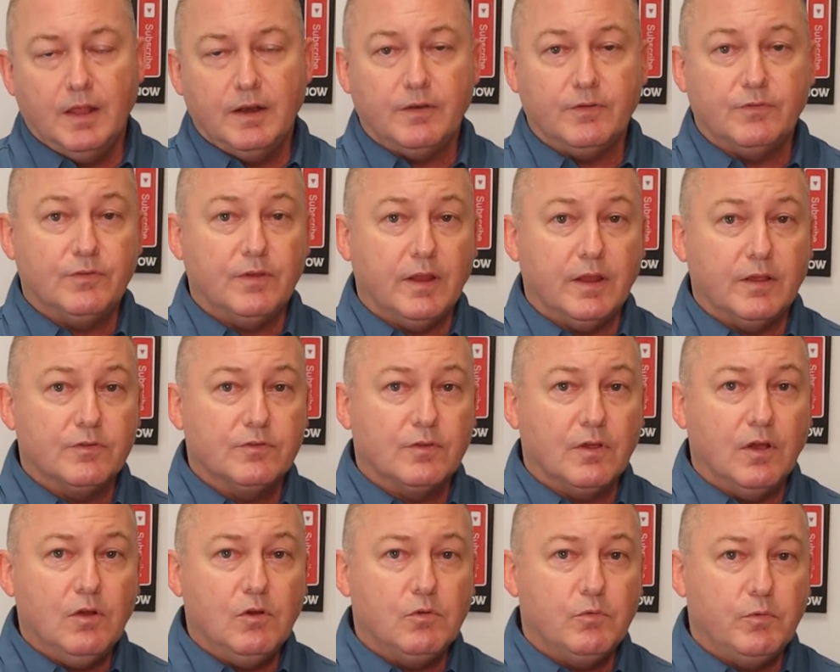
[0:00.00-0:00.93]
The
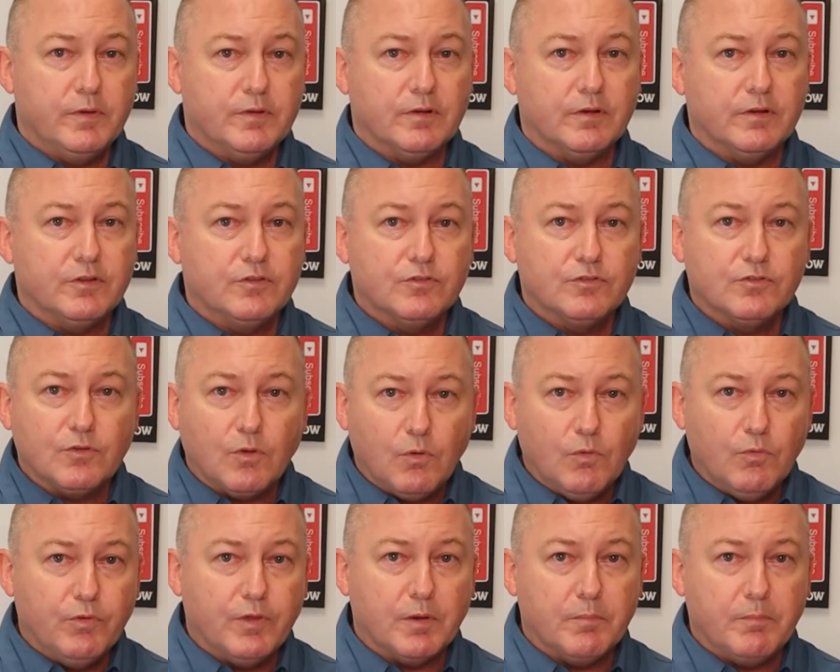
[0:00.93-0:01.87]
CSI originally
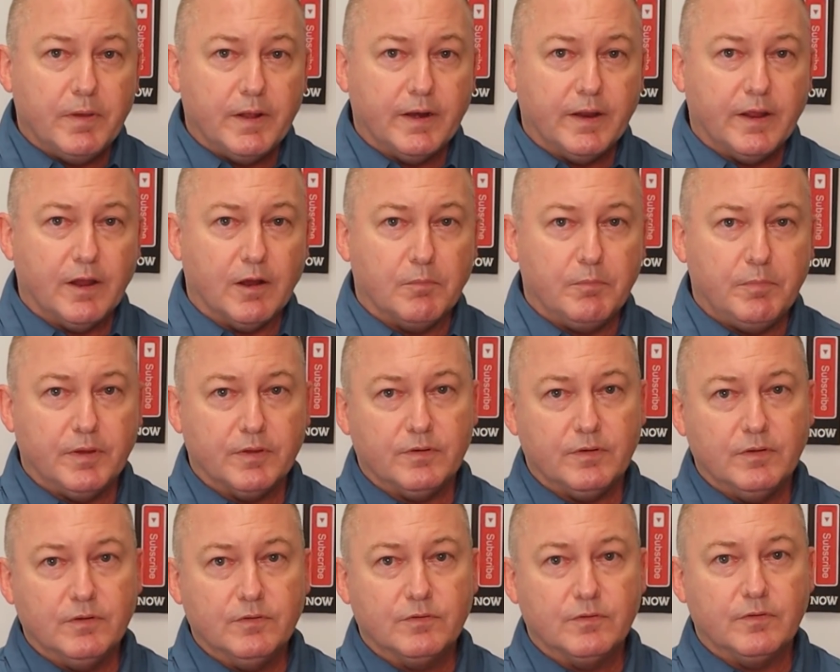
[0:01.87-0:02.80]
sold their Medicare
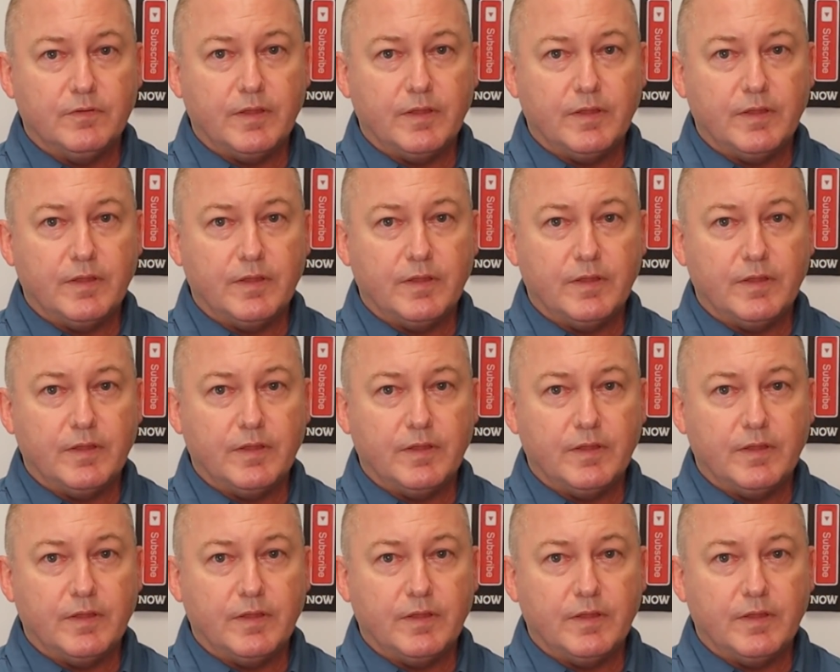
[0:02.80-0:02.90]
business,